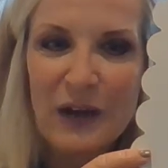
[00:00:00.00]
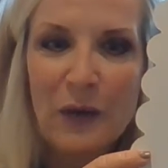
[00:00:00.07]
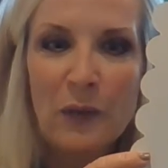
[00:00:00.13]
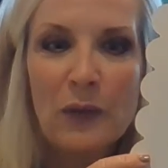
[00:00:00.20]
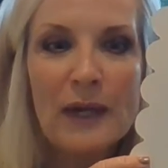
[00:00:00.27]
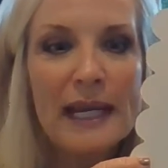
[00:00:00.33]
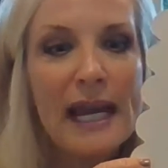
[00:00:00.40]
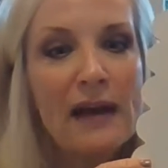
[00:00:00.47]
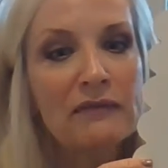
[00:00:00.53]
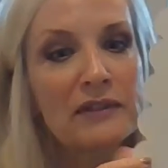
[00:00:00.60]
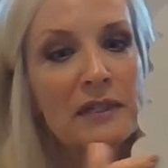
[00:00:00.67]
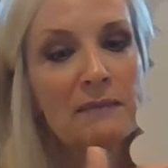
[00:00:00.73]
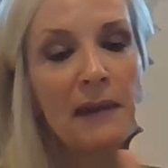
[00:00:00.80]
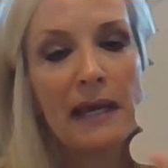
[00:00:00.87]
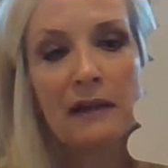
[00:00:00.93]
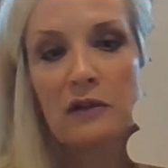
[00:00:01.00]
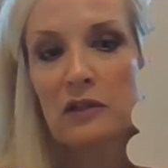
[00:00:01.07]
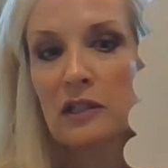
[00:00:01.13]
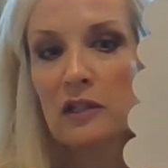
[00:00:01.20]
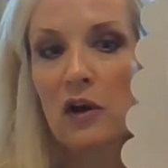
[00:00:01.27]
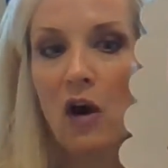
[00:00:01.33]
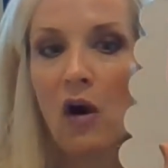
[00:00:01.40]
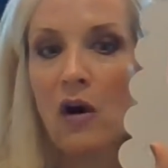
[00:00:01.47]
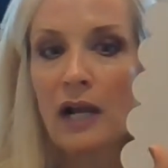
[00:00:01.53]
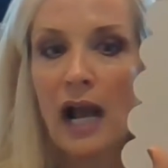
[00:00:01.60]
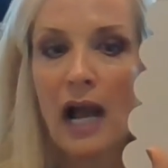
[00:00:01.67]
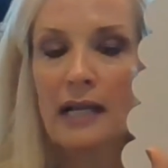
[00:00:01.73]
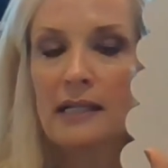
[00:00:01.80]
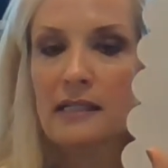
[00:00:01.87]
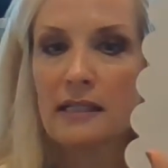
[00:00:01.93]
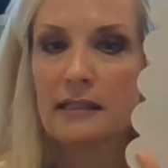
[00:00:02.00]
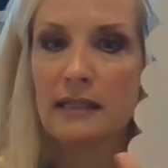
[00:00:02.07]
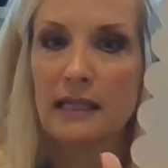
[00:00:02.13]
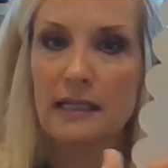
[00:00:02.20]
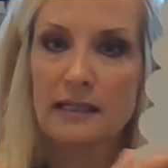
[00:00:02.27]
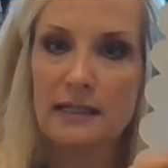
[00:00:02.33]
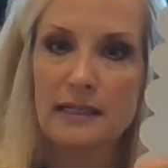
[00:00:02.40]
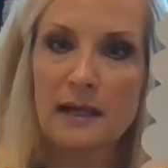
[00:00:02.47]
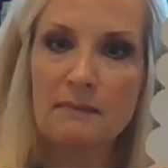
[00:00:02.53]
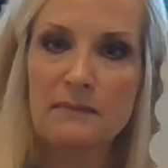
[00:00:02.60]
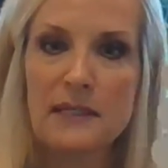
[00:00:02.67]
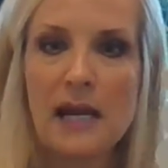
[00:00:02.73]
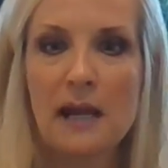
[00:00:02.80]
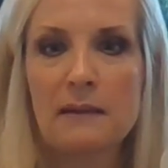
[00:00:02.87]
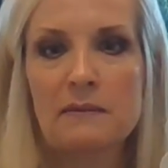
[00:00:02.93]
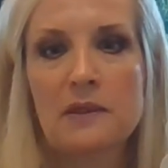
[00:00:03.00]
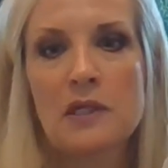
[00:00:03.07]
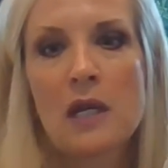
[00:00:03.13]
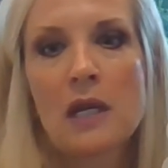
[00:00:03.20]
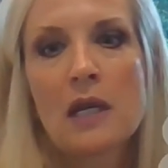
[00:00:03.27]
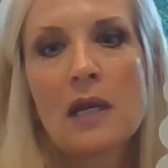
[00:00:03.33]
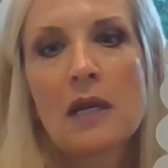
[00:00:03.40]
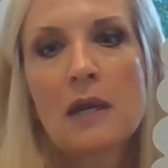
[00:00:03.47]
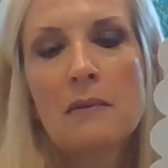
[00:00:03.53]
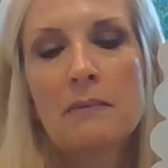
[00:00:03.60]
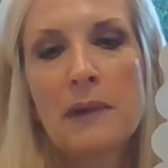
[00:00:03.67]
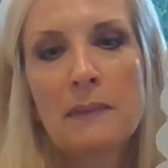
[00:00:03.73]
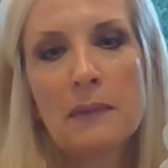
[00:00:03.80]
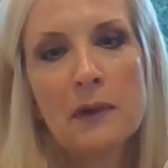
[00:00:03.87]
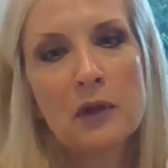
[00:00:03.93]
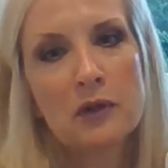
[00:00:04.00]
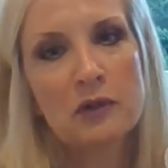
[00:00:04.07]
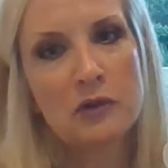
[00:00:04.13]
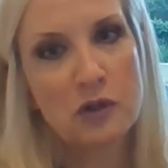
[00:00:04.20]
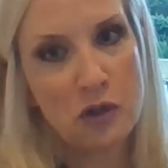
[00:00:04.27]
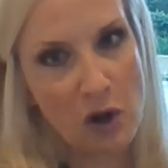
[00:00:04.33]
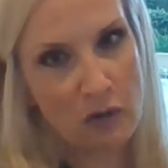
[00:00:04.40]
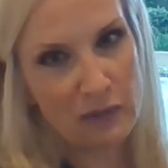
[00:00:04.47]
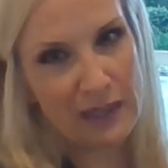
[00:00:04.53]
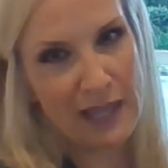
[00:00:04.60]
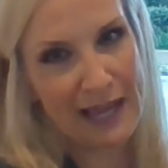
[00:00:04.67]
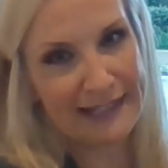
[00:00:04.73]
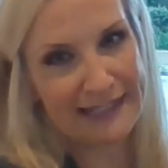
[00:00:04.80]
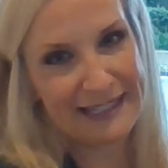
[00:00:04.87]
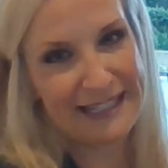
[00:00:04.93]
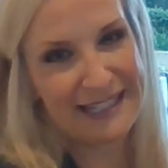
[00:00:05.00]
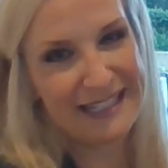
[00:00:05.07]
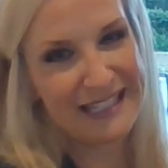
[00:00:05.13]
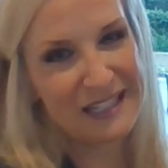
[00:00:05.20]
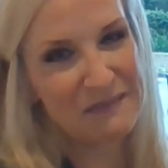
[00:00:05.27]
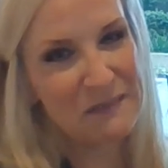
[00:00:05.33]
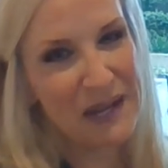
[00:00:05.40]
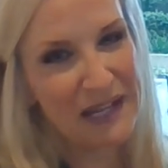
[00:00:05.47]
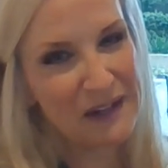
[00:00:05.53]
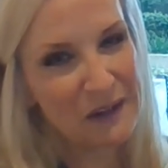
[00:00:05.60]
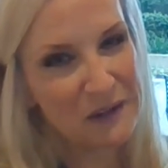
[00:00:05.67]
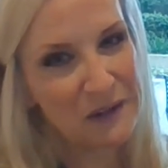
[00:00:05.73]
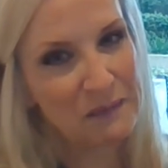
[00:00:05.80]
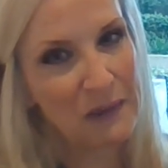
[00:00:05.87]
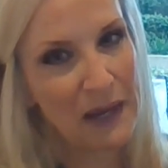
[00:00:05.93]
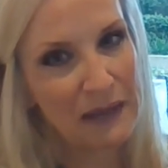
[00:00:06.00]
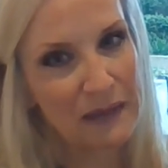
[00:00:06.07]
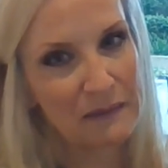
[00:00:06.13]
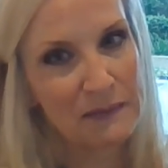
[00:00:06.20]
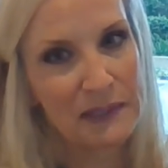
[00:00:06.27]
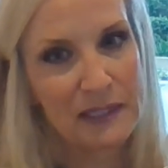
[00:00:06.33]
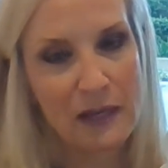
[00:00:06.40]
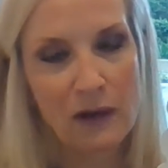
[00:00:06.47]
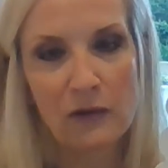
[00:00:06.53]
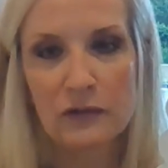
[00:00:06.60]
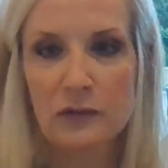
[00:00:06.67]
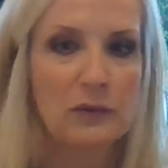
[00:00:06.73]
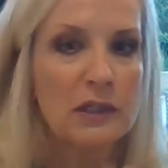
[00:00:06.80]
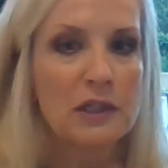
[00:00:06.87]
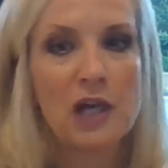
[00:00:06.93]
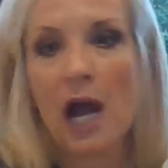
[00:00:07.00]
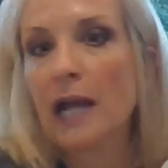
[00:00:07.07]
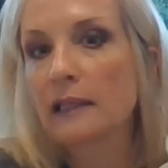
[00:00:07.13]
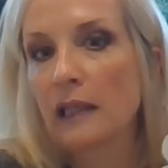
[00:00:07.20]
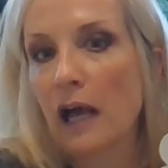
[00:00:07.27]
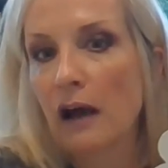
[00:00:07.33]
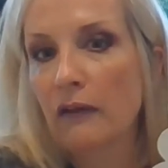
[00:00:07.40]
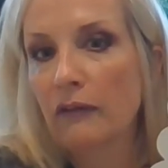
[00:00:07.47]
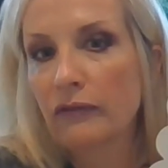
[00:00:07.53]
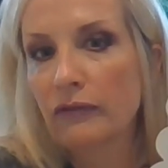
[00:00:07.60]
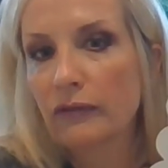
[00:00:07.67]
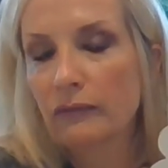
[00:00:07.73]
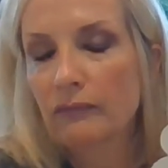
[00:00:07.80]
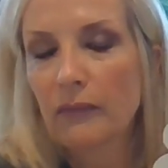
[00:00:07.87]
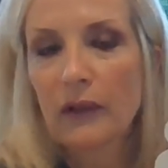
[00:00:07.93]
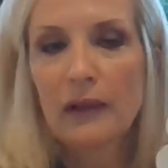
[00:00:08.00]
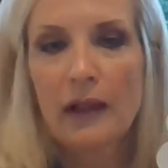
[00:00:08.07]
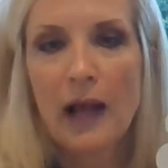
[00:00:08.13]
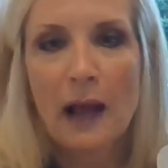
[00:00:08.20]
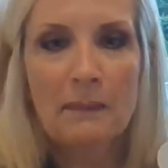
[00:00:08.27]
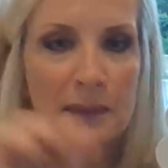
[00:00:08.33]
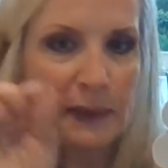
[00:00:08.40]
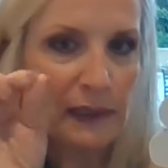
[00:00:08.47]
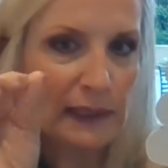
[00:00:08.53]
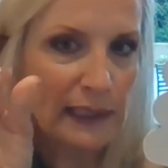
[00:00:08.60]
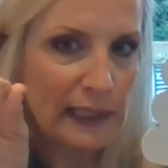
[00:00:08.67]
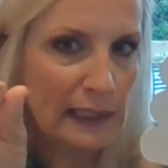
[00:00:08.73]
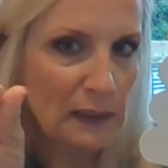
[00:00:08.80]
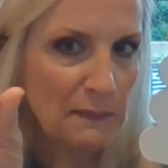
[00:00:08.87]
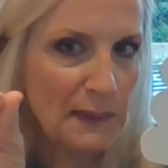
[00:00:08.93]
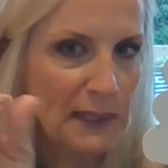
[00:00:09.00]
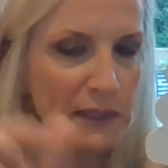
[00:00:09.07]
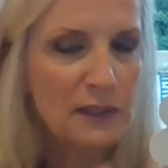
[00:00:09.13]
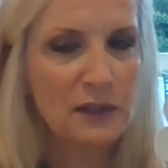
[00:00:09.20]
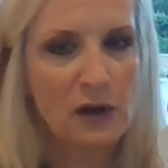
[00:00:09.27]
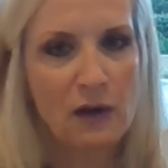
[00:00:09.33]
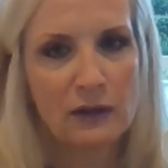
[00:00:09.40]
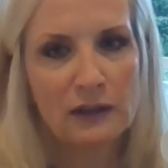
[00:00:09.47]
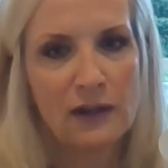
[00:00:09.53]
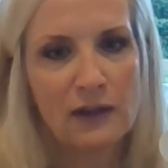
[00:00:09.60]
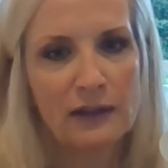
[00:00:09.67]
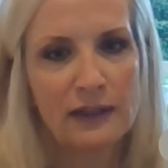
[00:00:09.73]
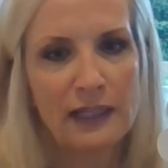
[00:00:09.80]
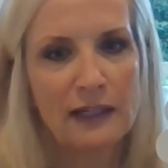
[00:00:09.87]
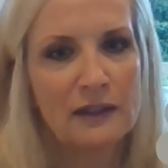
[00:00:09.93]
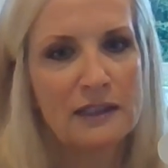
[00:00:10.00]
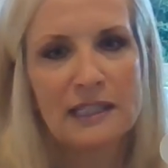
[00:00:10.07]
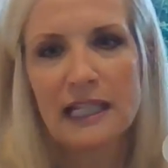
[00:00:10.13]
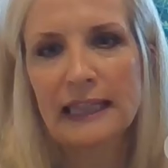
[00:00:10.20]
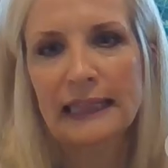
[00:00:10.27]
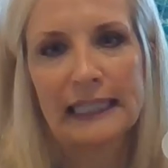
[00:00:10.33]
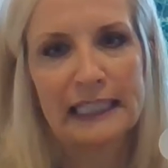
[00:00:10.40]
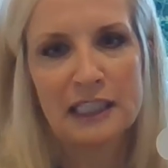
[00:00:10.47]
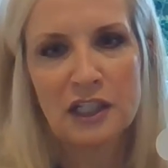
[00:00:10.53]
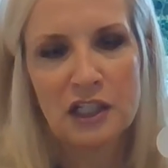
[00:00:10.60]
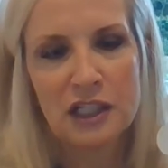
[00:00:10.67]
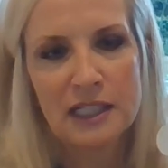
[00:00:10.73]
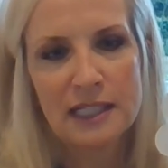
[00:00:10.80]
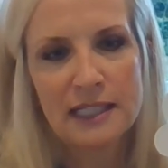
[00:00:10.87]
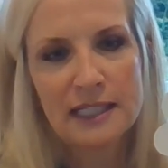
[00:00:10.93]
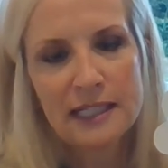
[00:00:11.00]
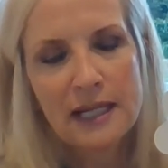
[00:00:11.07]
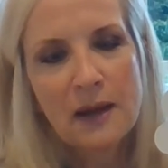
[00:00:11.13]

We have tomatoes in all kinds of things. Sometimes people who don't like to eat tomatoes by themselves, which I love, put a little bit of salt on there, delicious.